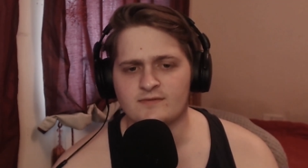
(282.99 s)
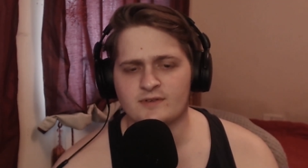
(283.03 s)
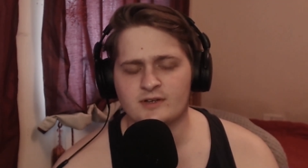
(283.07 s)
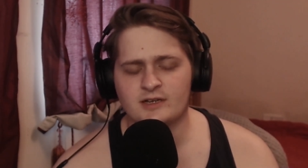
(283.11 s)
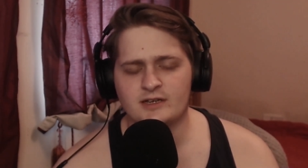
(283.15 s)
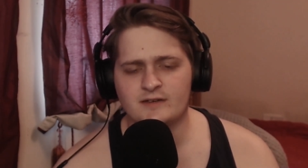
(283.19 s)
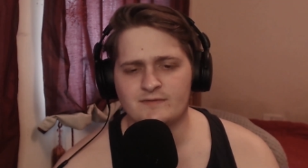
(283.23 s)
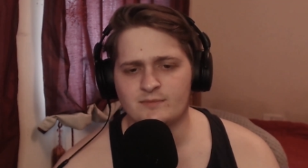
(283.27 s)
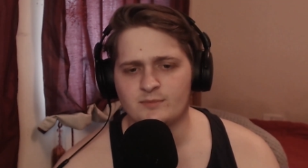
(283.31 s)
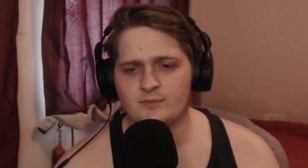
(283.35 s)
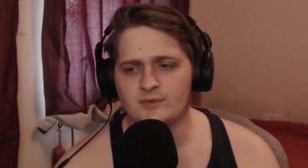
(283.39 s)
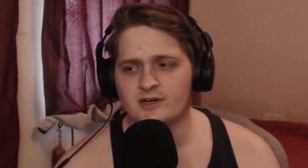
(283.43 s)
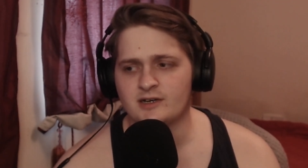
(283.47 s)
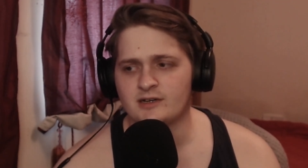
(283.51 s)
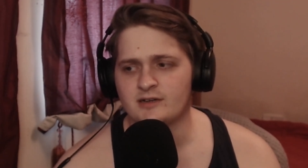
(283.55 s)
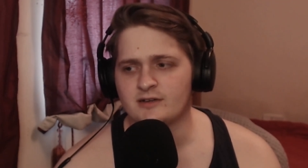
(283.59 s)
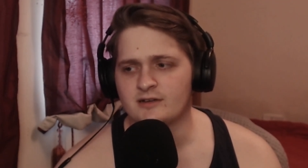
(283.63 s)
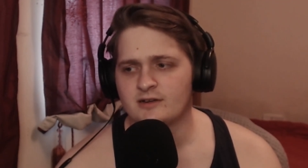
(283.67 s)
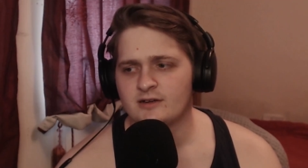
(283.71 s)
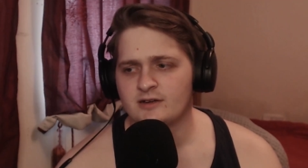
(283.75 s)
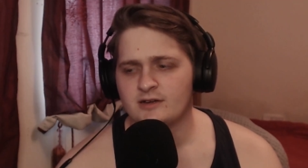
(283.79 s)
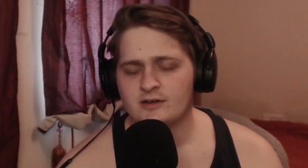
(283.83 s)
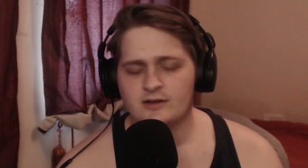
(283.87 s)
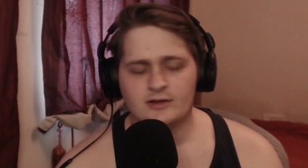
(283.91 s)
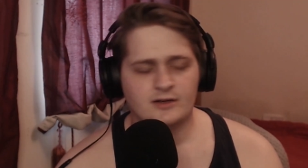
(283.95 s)
And even when
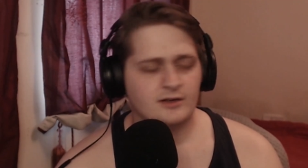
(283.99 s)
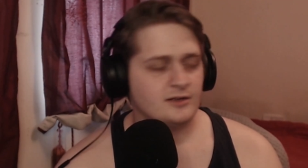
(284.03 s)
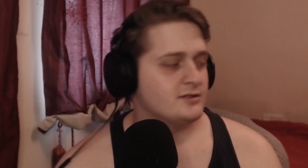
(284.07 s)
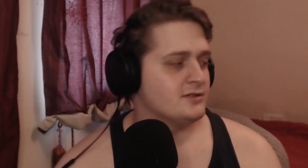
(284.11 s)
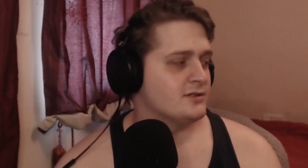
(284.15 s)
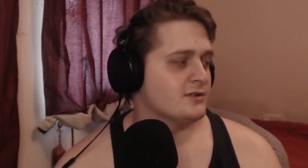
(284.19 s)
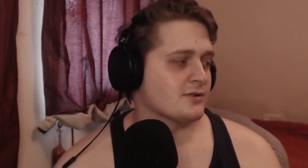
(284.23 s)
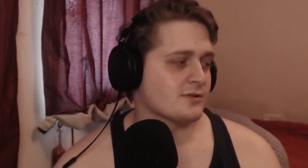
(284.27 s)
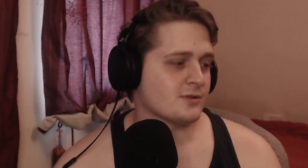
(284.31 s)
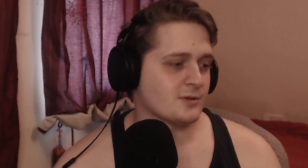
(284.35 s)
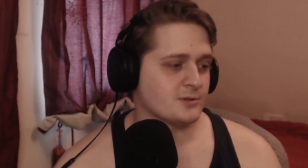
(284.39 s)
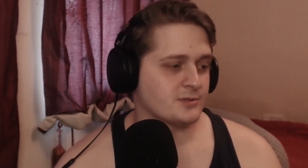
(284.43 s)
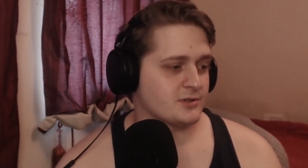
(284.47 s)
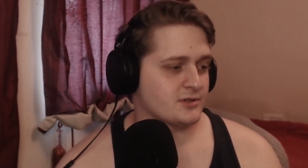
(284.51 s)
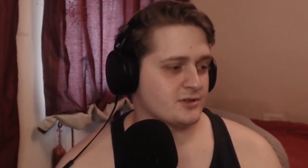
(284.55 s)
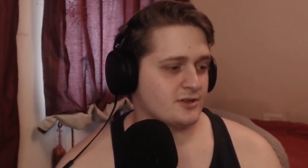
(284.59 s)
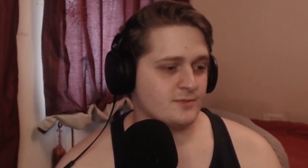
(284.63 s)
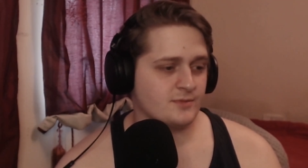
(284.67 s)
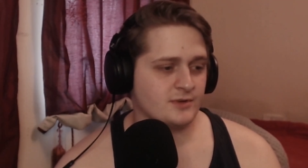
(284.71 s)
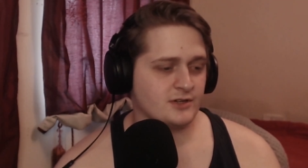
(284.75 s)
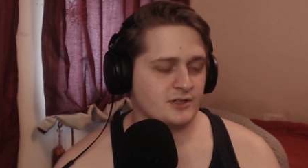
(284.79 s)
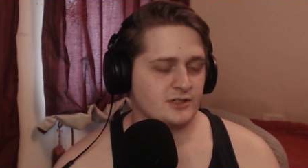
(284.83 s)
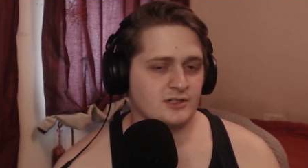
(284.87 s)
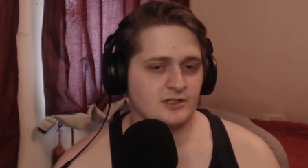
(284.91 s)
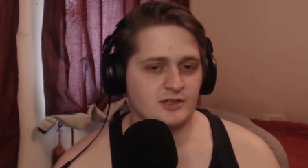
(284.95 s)
doing the
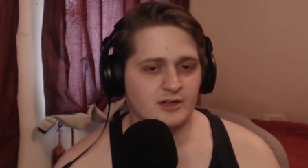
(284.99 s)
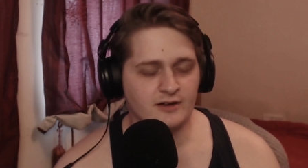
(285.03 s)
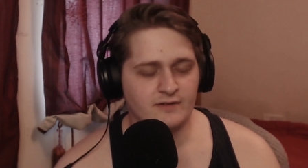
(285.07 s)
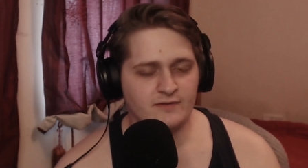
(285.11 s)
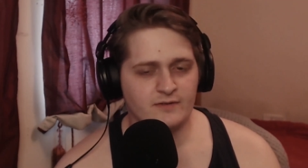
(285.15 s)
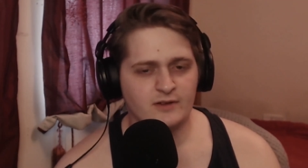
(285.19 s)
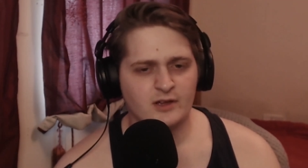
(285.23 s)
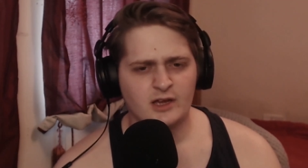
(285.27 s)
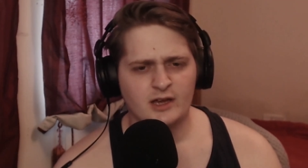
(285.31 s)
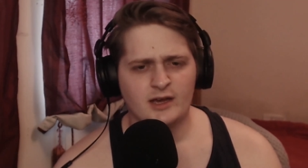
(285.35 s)
streaming stuff,